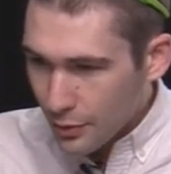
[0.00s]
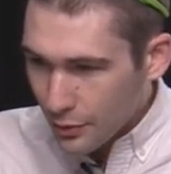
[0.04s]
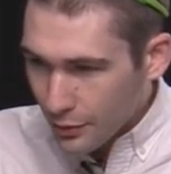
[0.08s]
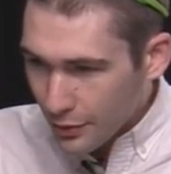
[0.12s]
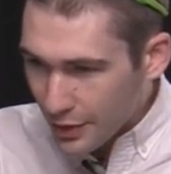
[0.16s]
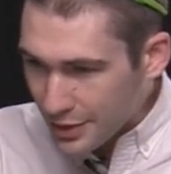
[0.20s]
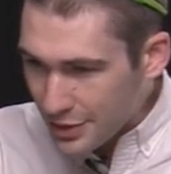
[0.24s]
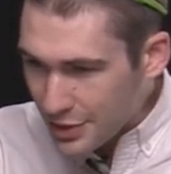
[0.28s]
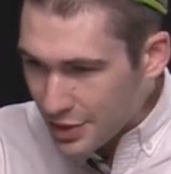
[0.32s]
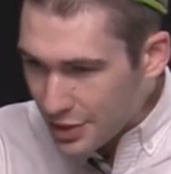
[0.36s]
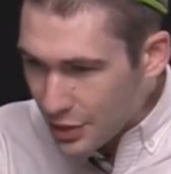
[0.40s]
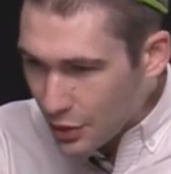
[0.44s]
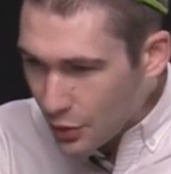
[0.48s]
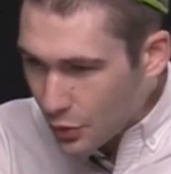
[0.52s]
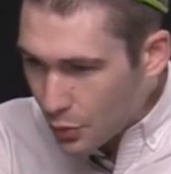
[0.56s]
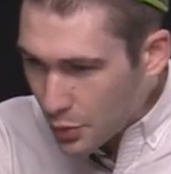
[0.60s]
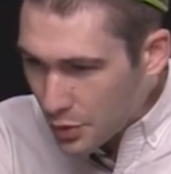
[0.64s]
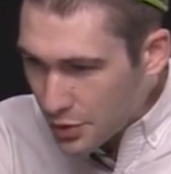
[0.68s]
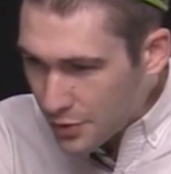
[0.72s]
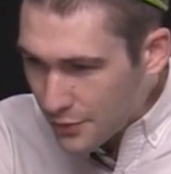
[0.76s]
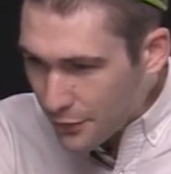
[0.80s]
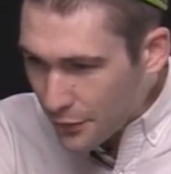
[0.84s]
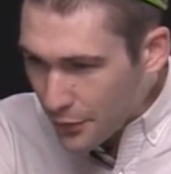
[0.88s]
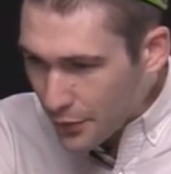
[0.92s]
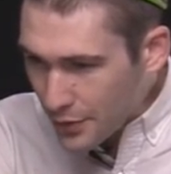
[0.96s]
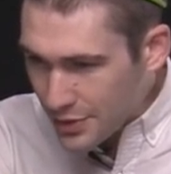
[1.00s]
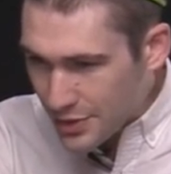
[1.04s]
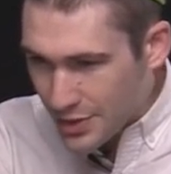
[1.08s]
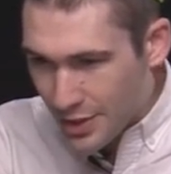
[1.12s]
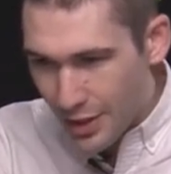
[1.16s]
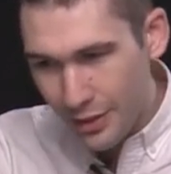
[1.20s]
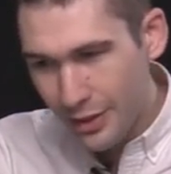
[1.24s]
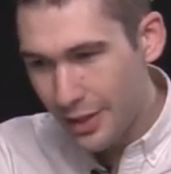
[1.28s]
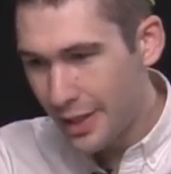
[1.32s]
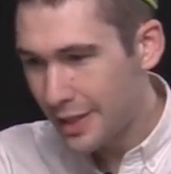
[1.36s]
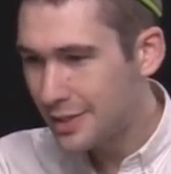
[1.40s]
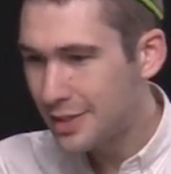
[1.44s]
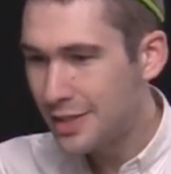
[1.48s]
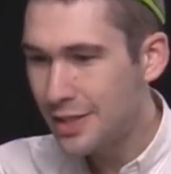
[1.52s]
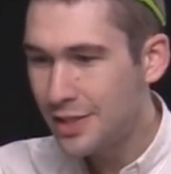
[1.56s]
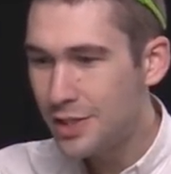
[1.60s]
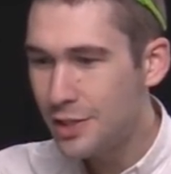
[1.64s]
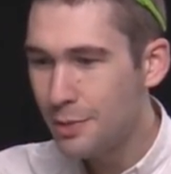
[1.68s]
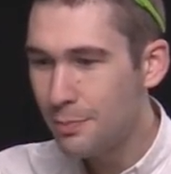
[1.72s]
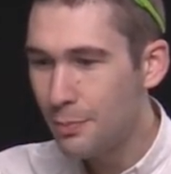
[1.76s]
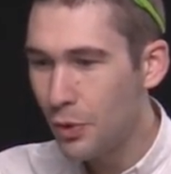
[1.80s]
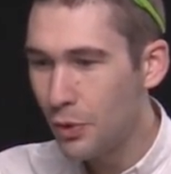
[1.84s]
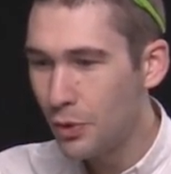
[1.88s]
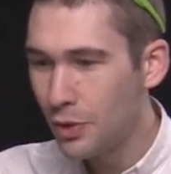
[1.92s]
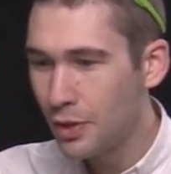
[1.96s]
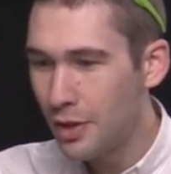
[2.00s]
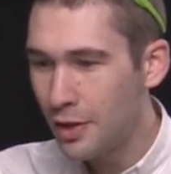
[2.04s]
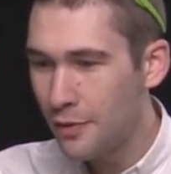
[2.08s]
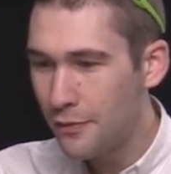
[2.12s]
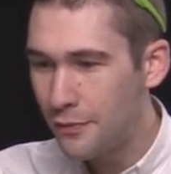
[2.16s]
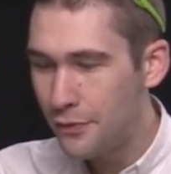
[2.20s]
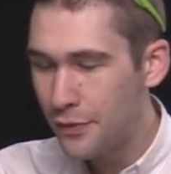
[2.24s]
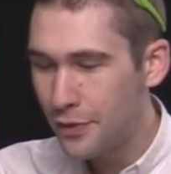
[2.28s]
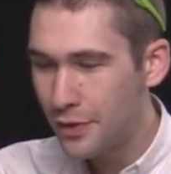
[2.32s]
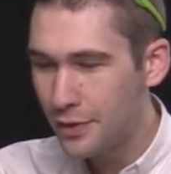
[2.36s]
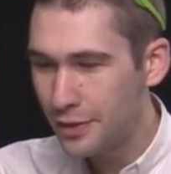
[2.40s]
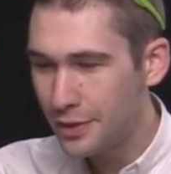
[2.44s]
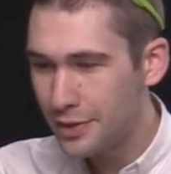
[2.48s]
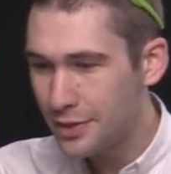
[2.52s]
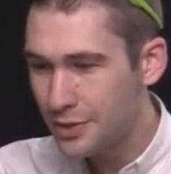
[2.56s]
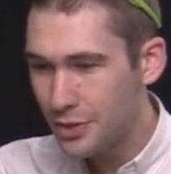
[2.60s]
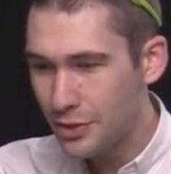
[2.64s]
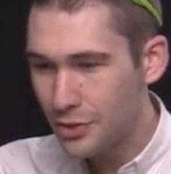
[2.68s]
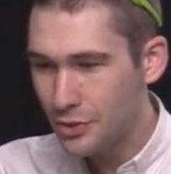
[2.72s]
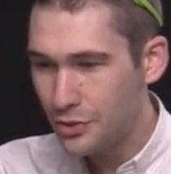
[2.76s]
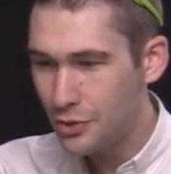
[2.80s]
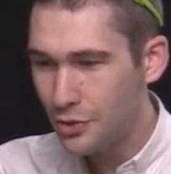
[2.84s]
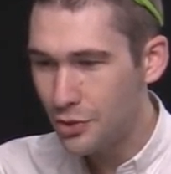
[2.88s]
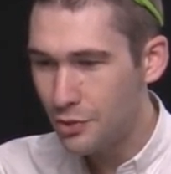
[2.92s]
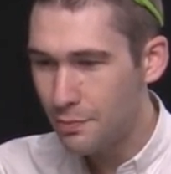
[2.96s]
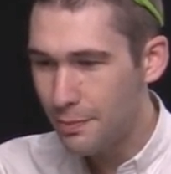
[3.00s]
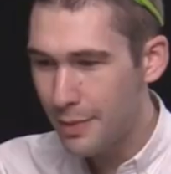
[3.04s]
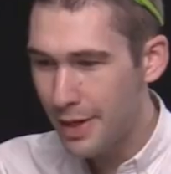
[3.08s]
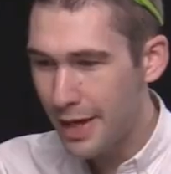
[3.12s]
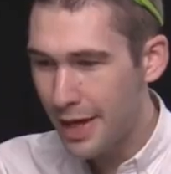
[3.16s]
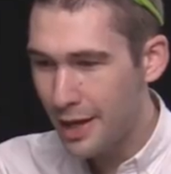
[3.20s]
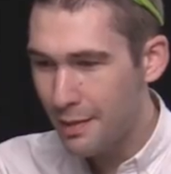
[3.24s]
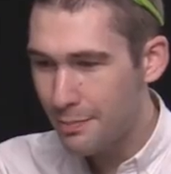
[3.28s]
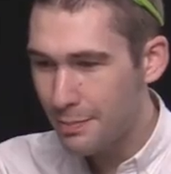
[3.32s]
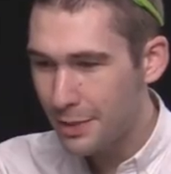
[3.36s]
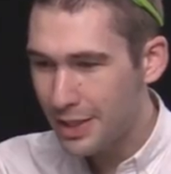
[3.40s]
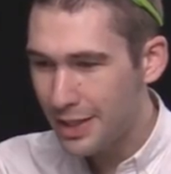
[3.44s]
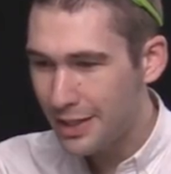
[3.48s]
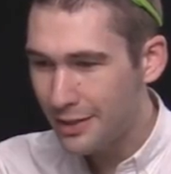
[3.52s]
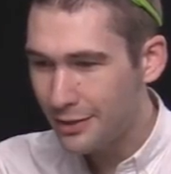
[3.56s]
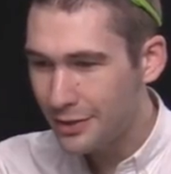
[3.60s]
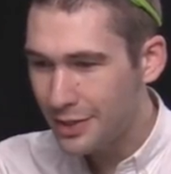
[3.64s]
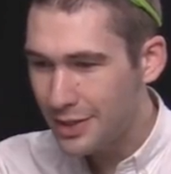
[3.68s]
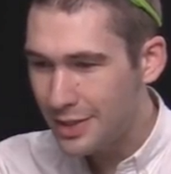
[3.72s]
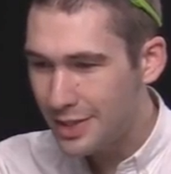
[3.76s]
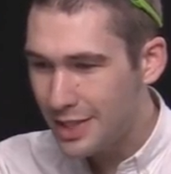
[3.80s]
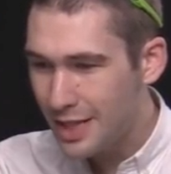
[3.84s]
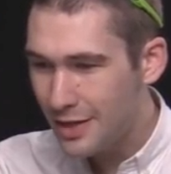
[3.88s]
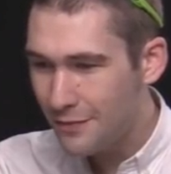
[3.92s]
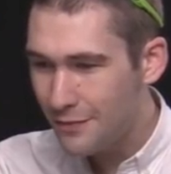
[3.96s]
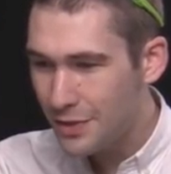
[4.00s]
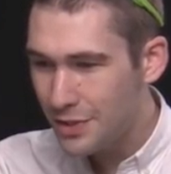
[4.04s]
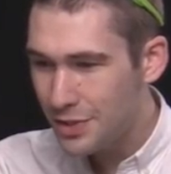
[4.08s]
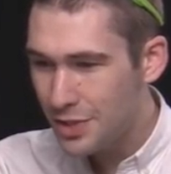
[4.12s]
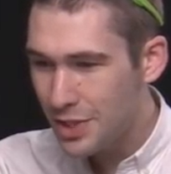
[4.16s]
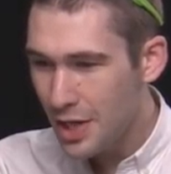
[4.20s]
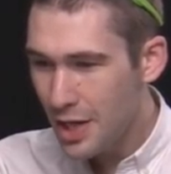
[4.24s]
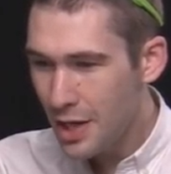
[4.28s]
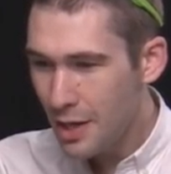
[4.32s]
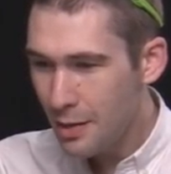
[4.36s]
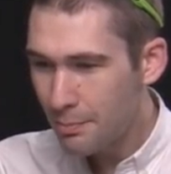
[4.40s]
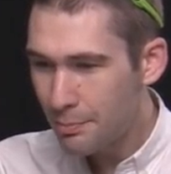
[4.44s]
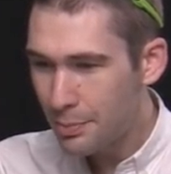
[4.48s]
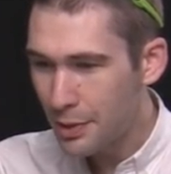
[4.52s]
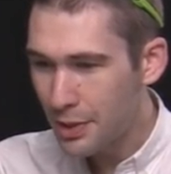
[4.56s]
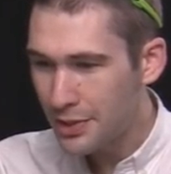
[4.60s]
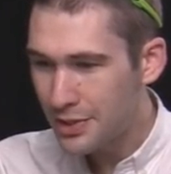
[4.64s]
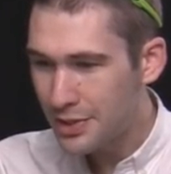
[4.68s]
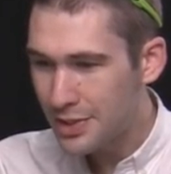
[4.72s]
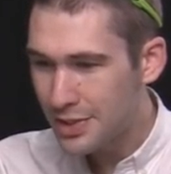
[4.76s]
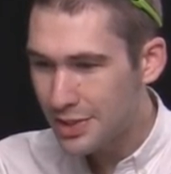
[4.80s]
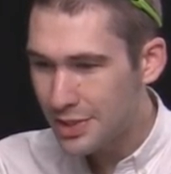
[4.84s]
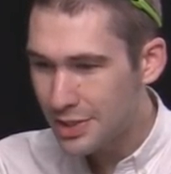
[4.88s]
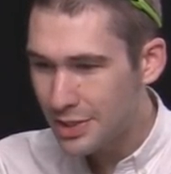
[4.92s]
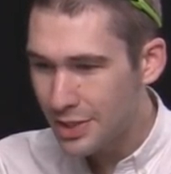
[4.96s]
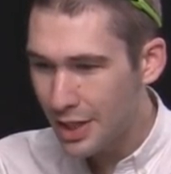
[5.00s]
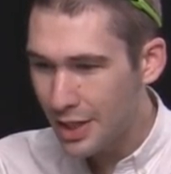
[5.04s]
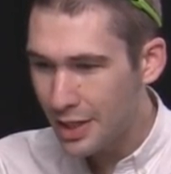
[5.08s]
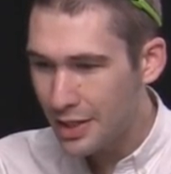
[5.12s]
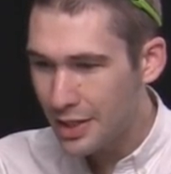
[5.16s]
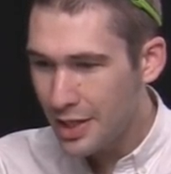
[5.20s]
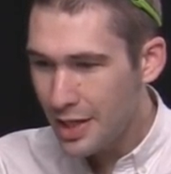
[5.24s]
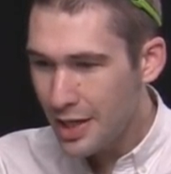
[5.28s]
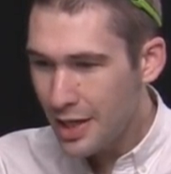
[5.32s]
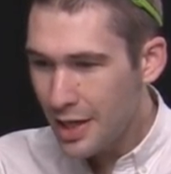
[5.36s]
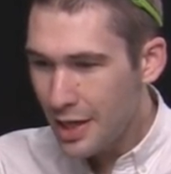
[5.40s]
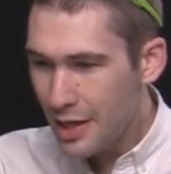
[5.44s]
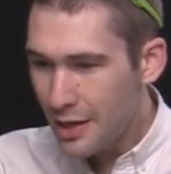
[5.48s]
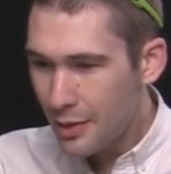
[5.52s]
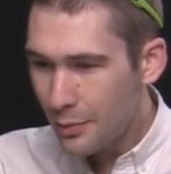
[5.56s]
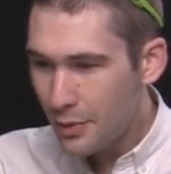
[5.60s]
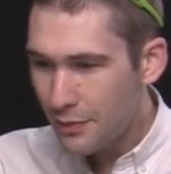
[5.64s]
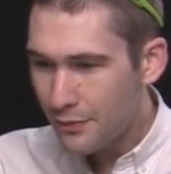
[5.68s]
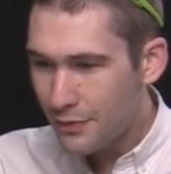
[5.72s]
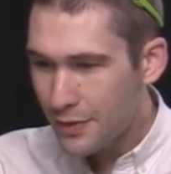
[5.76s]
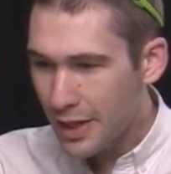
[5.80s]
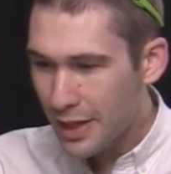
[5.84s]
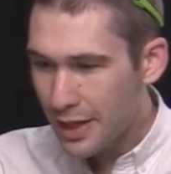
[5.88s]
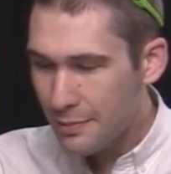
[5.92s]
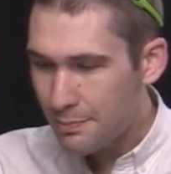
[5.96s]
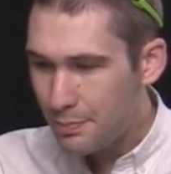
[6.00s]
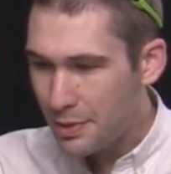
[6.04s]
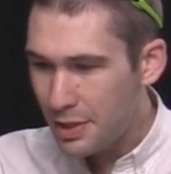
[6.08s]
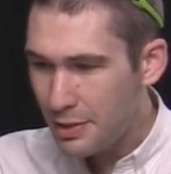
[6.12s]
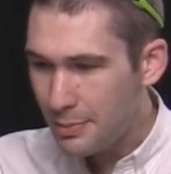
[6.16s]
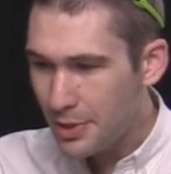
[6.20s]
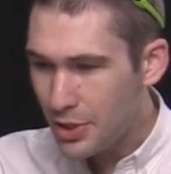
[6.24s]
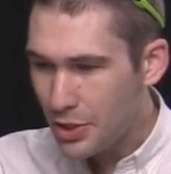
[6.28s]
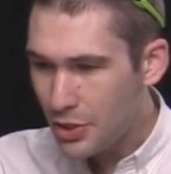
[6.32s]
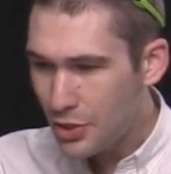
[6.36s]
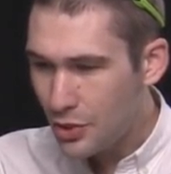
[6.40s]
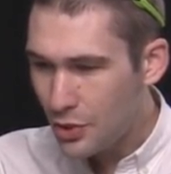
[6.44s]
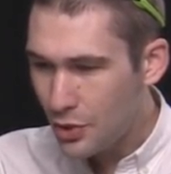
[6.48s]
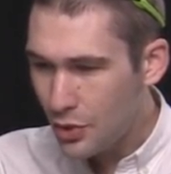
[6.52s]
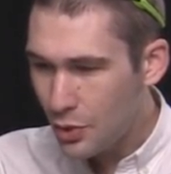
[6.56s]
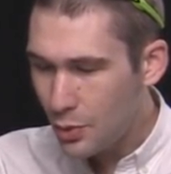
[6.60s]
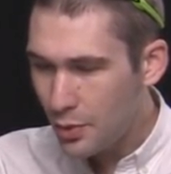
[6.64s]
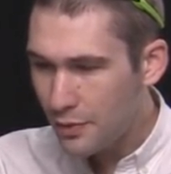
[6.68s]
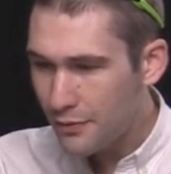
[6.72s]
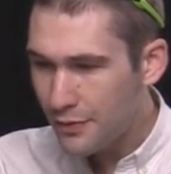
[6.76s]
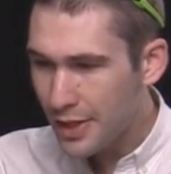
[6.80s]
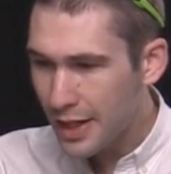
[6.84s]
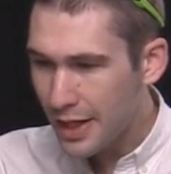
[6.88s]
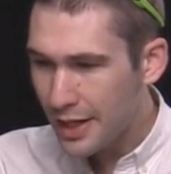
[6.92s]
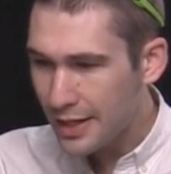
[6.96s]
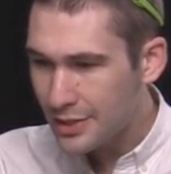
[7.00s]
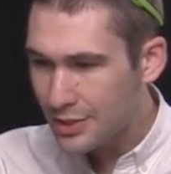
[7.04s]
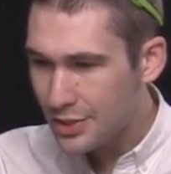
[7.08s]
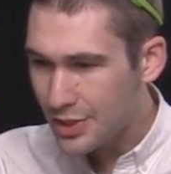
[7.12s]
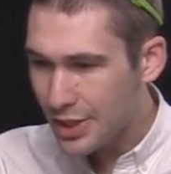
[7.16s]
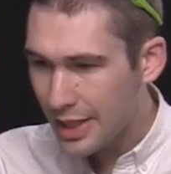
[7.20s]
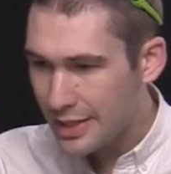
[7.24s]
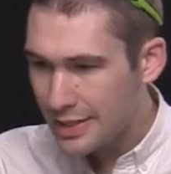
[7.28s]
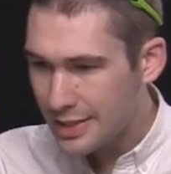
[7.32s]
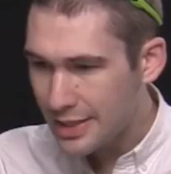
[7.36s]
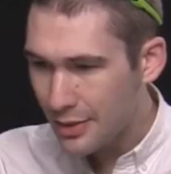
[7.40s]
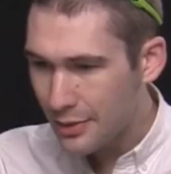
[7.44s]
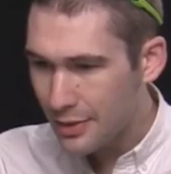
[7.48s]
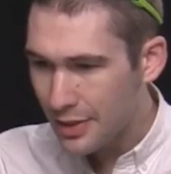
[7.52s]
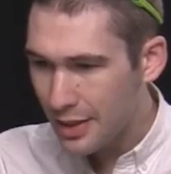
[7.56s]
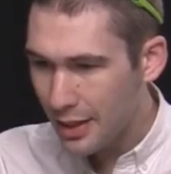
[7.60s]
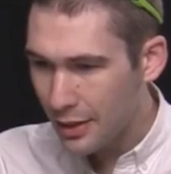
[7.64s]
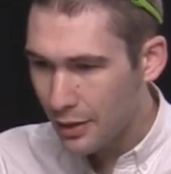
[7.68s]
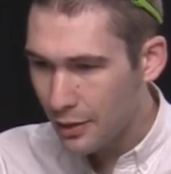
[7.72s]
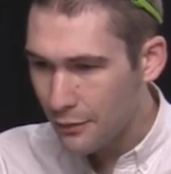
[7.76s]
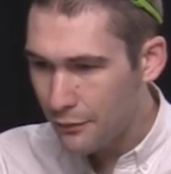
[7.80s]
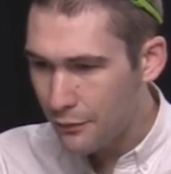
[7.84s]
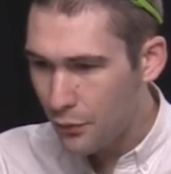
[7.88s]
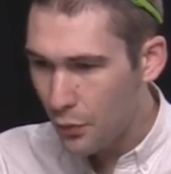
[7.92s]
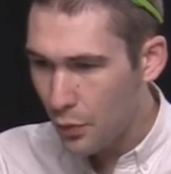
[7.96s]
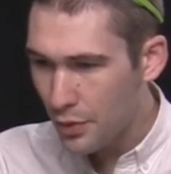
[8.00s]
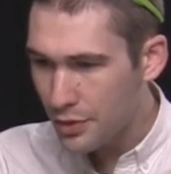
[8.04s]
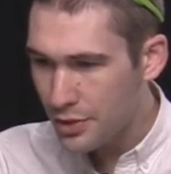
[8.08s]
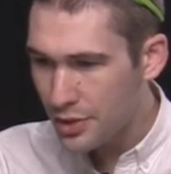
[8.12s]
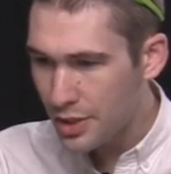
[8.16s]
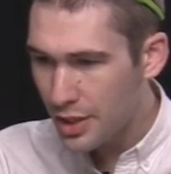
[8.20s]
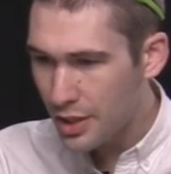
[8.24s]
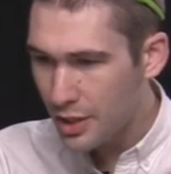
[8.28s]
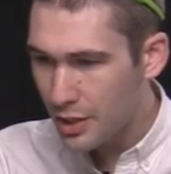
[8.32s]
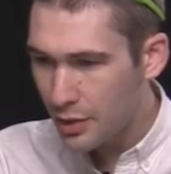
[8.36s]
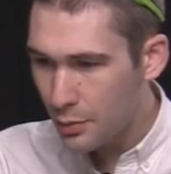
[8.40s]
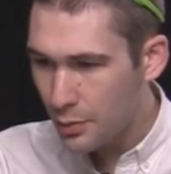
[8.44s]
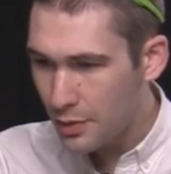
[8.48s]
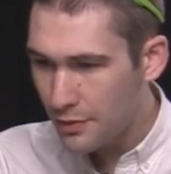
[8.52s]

Let's see who is first. Alexi Simola of Finland. Good man. McKinley Stevens, Bud to Stud. We've got BBQ. We've got Chi-Town, California.